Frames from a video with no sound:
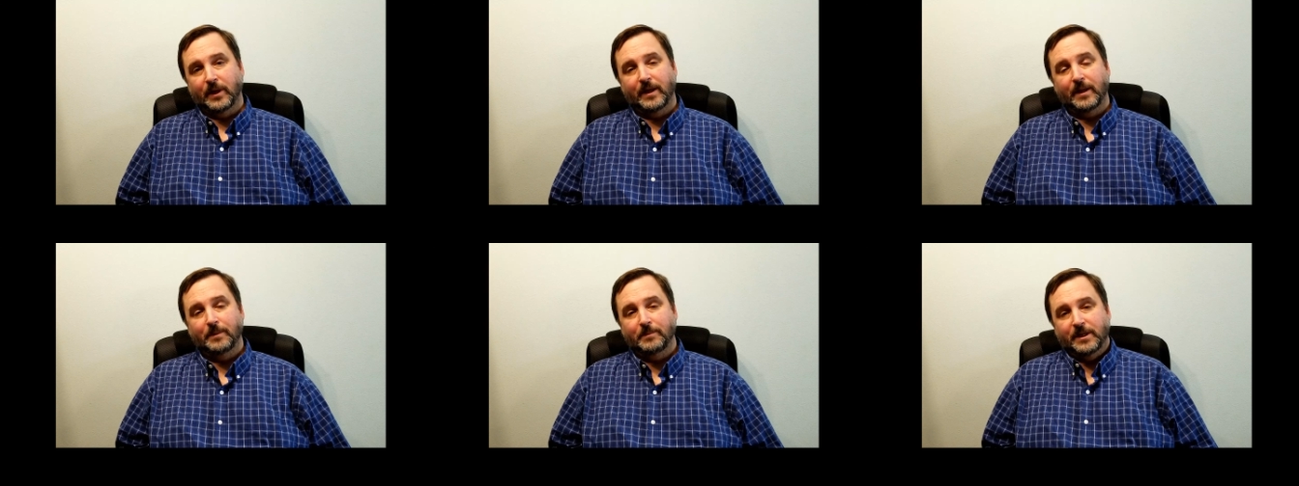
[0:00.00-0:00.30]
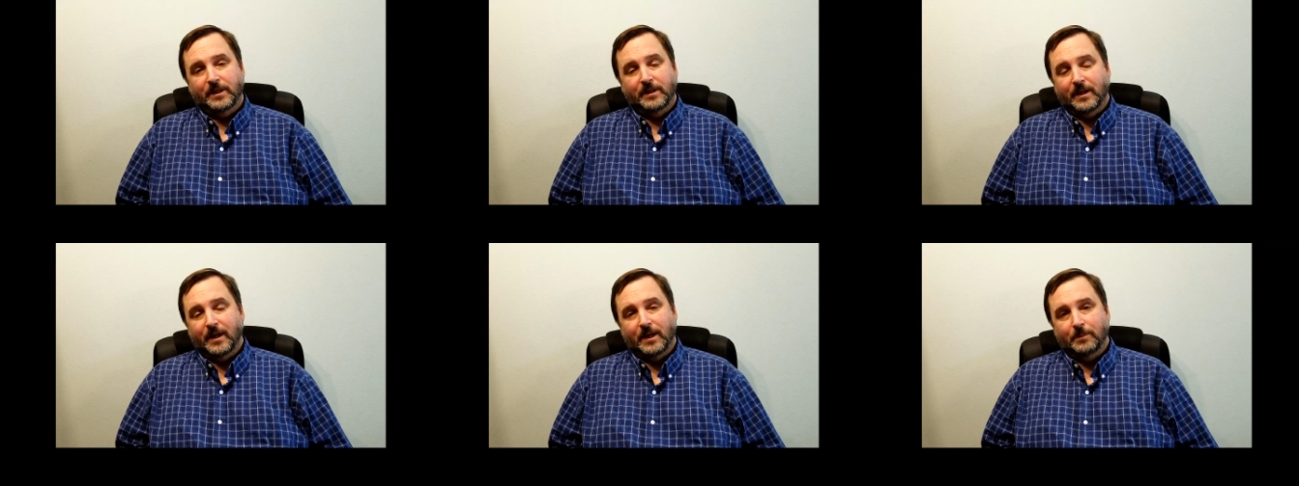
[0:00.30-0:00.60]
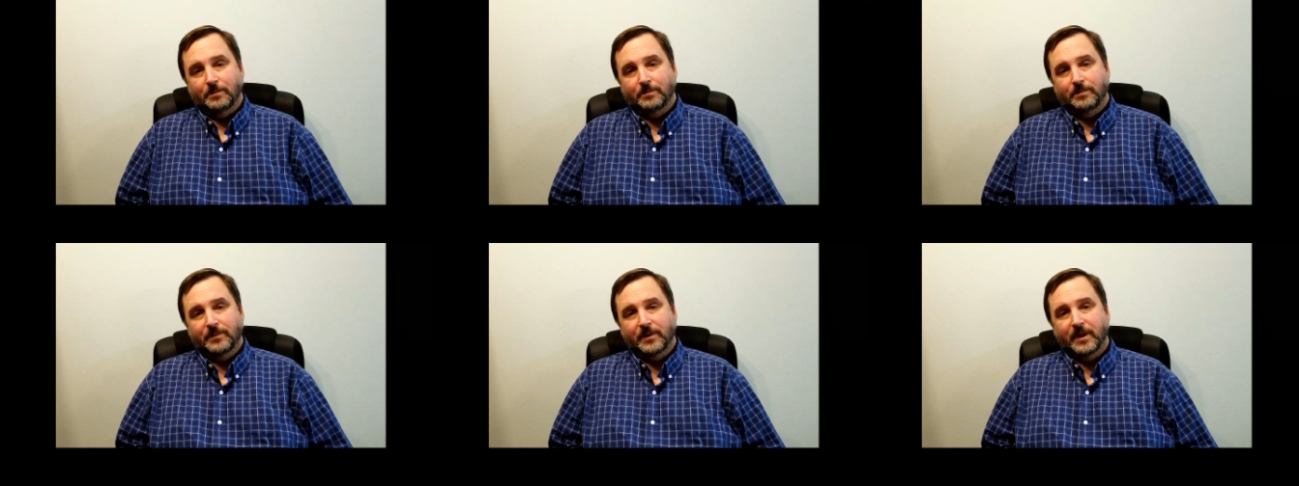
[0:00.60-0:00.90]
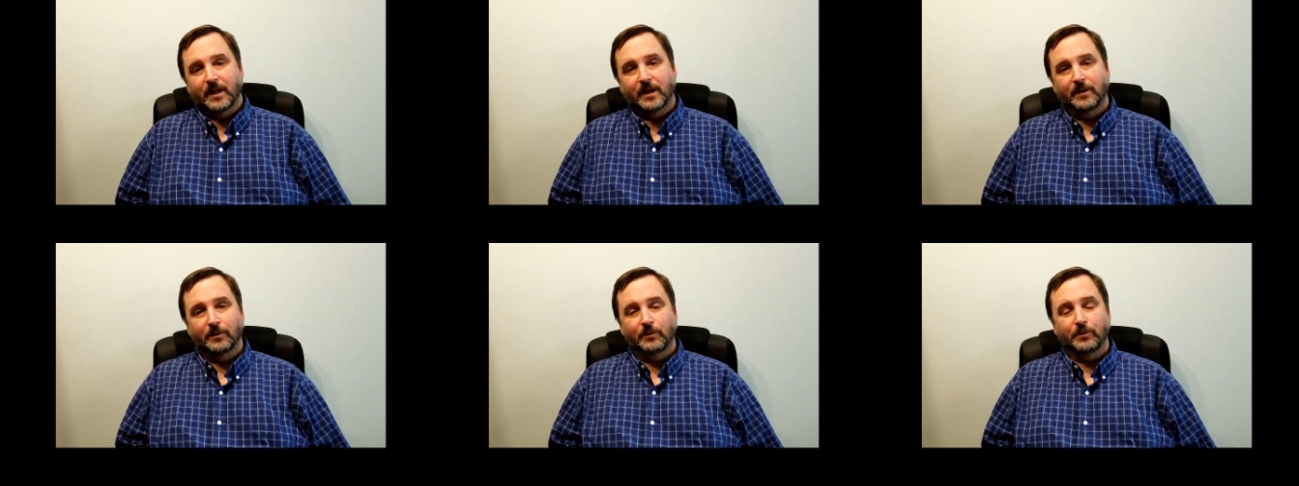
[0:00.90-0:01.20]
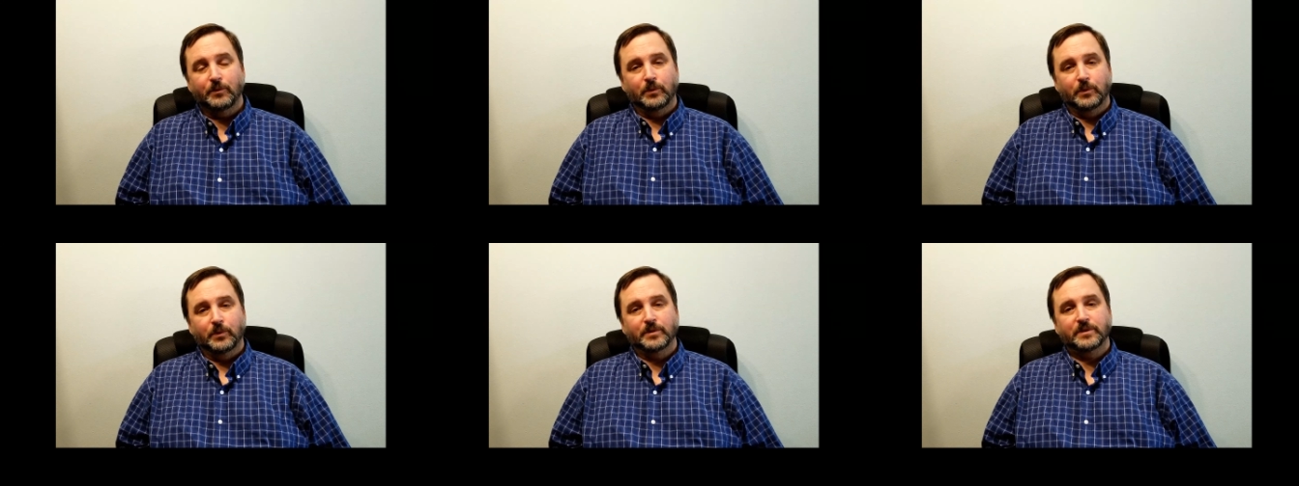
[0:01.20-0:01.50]
I mean, you gotta know
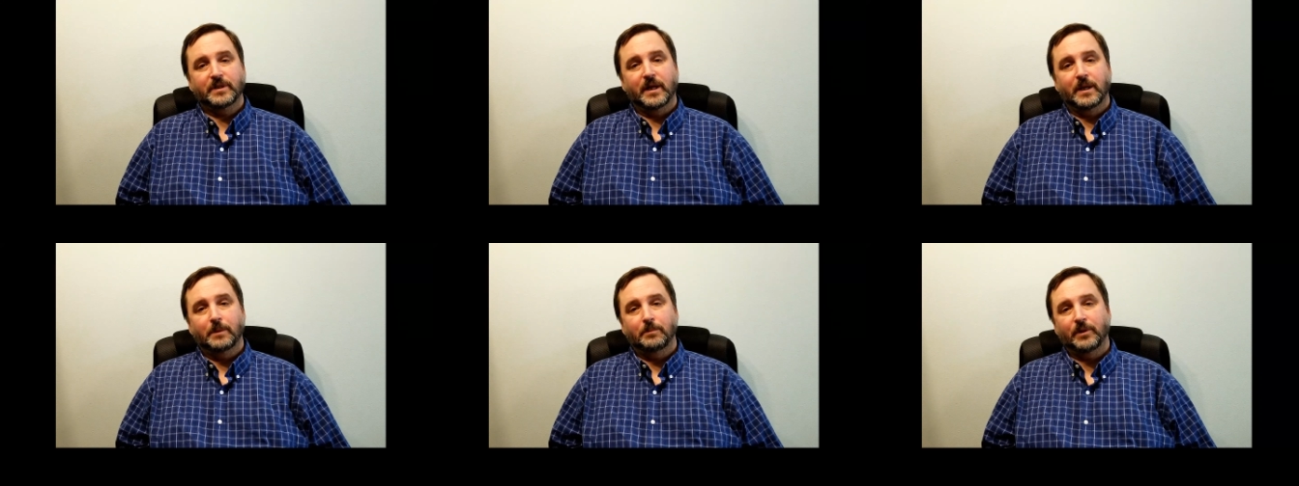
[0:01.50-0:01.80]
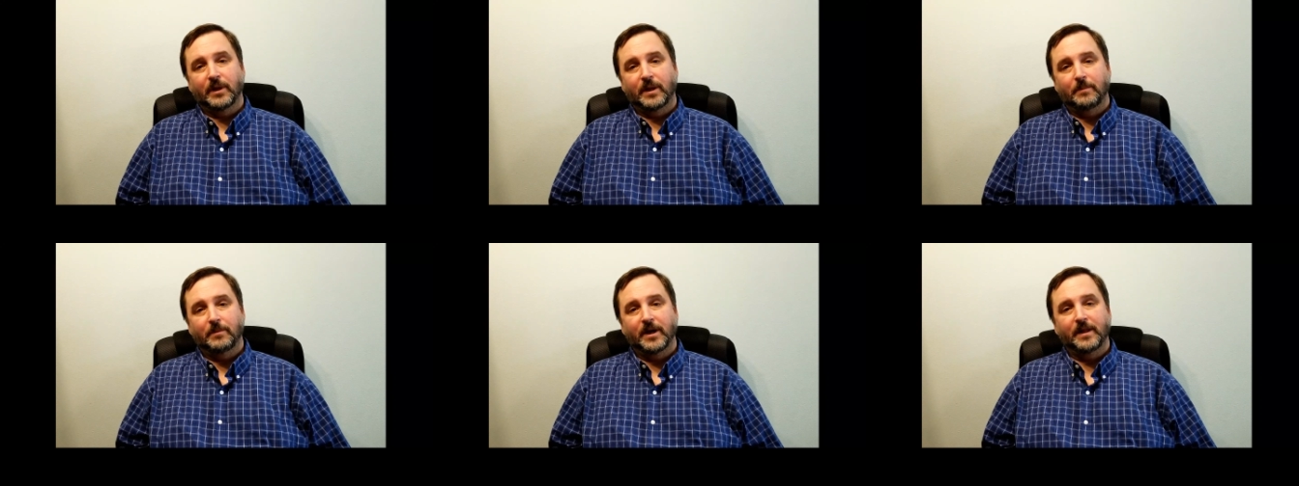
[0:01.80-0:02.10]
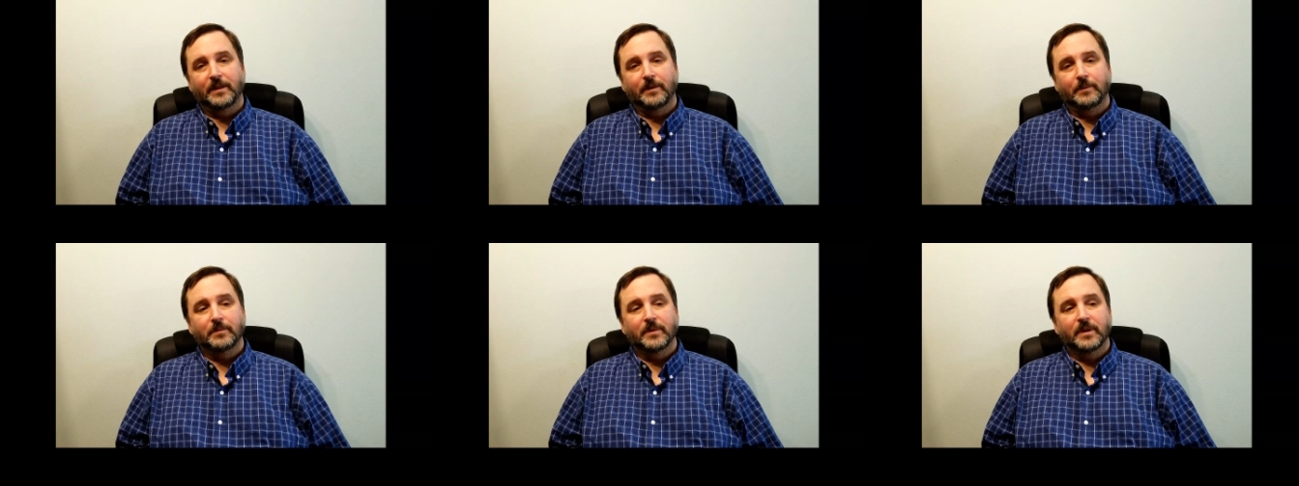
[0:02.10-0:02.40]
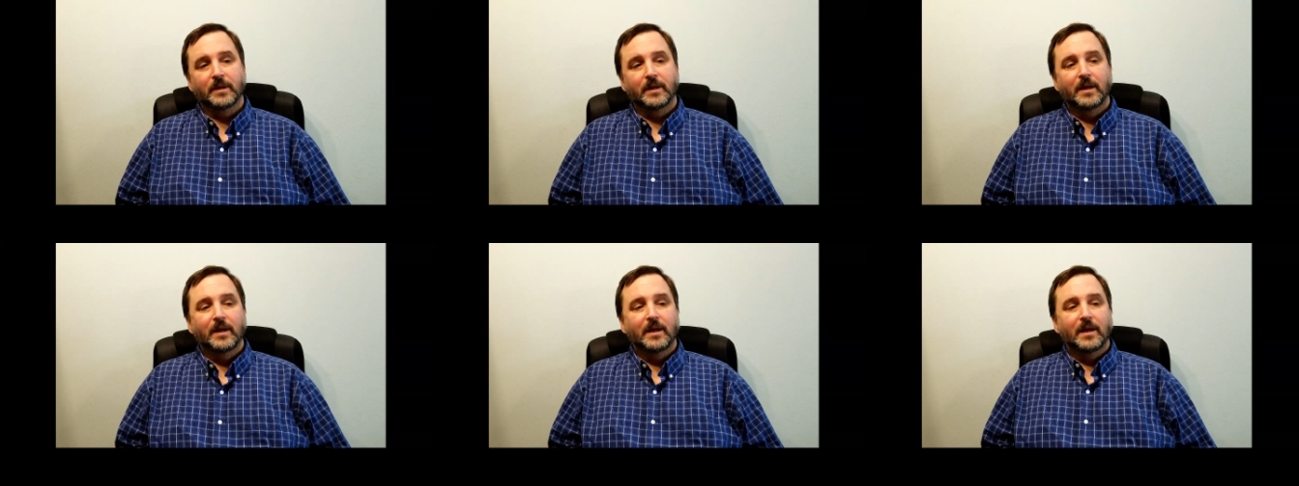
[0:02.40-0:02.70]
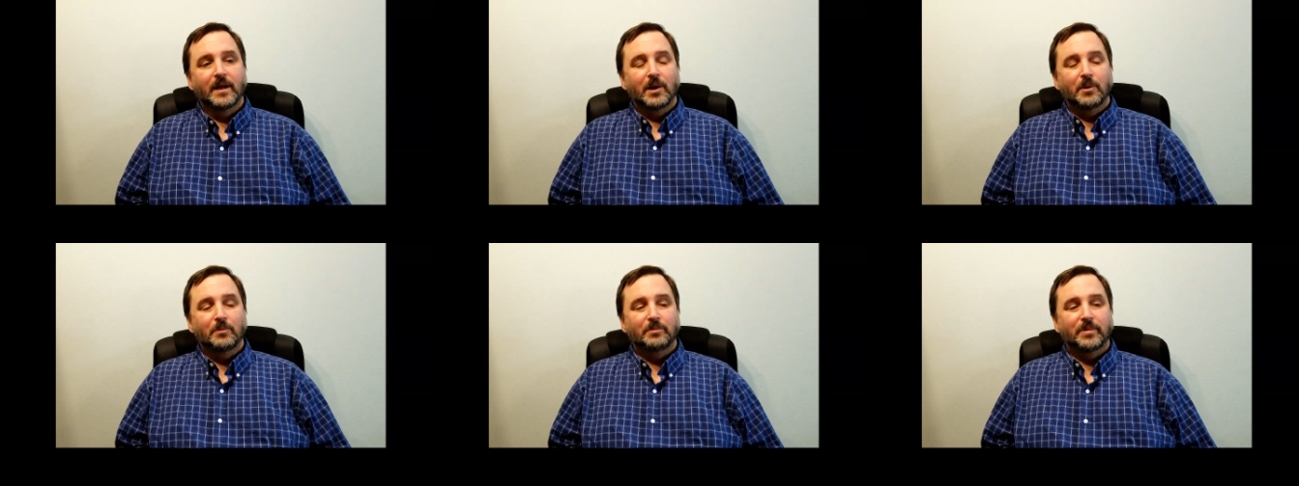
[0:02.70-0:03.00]
the rules, you gotta play by them.
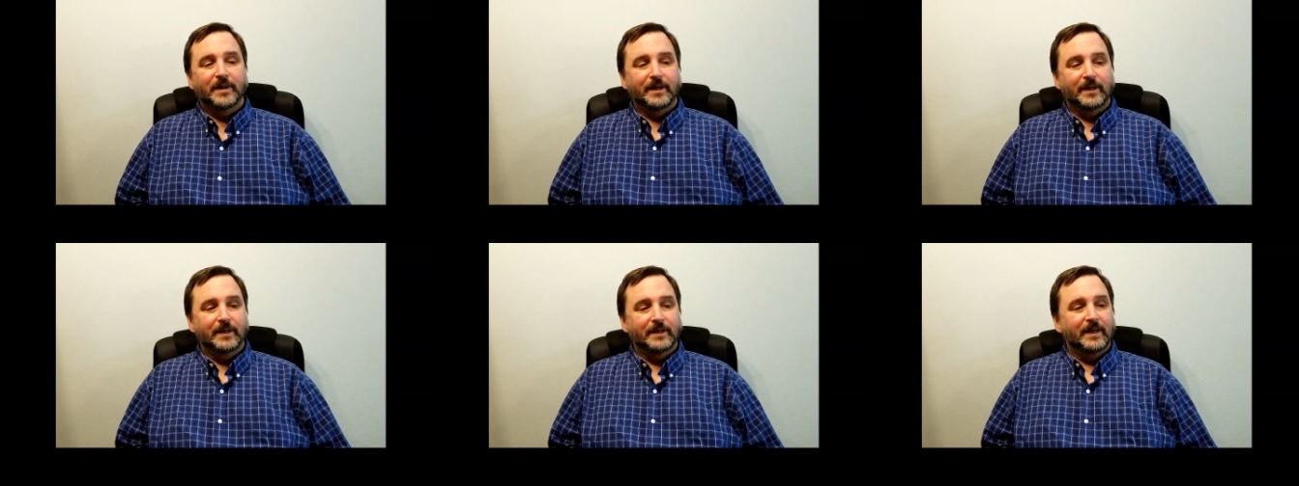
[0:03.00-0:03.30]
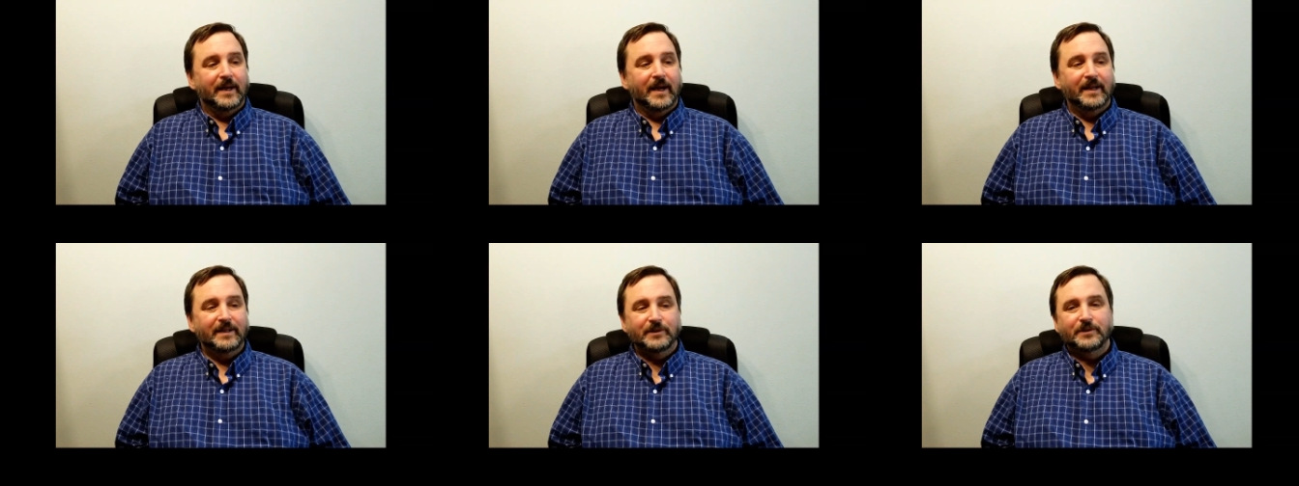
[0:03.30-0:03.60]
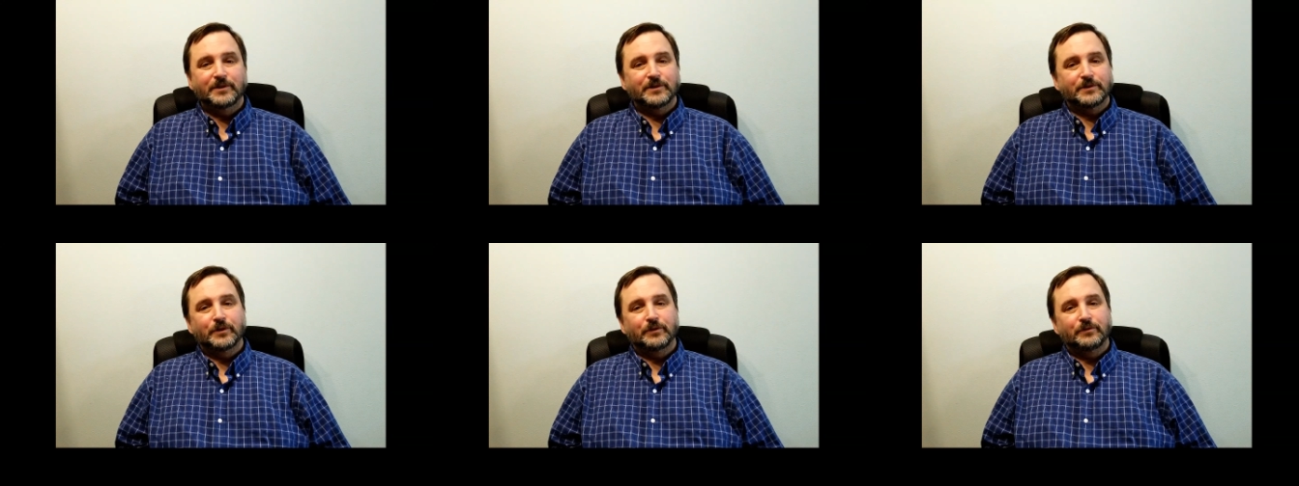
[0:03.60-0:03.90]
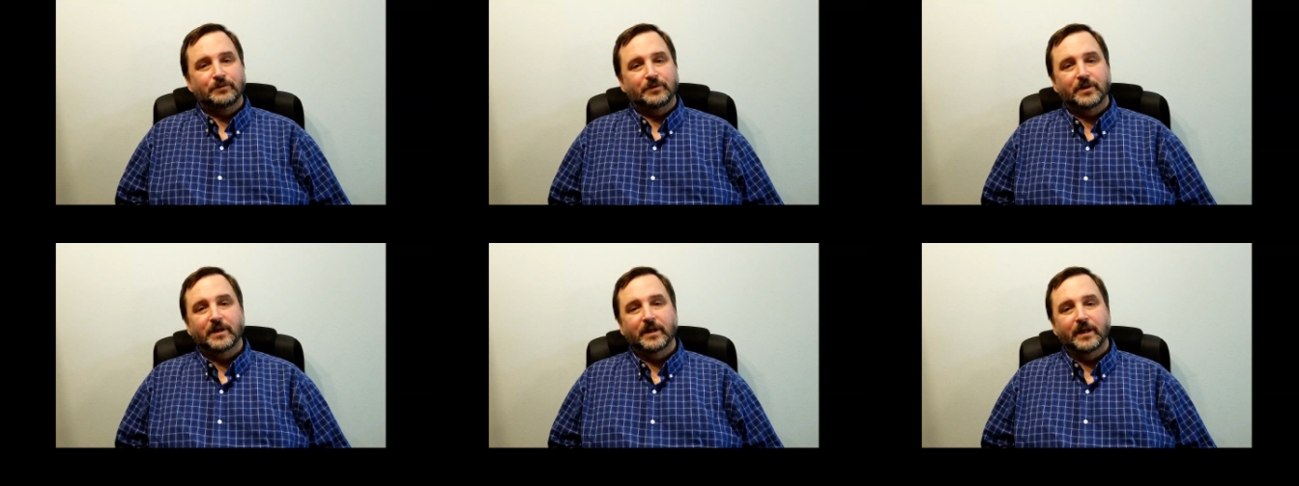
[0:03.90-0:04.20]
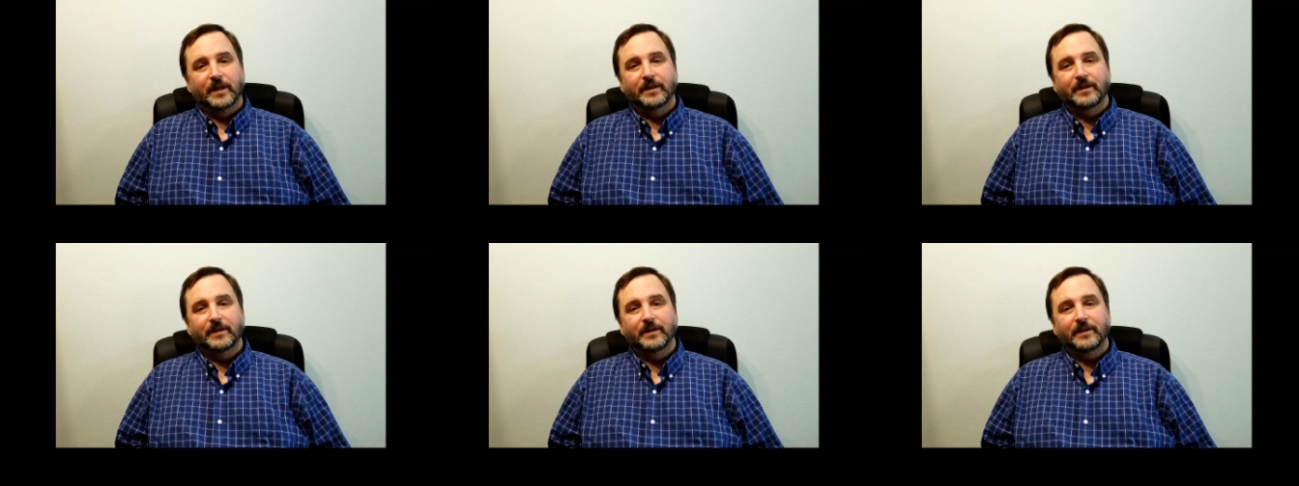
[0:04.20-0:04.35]
But I do this for fun.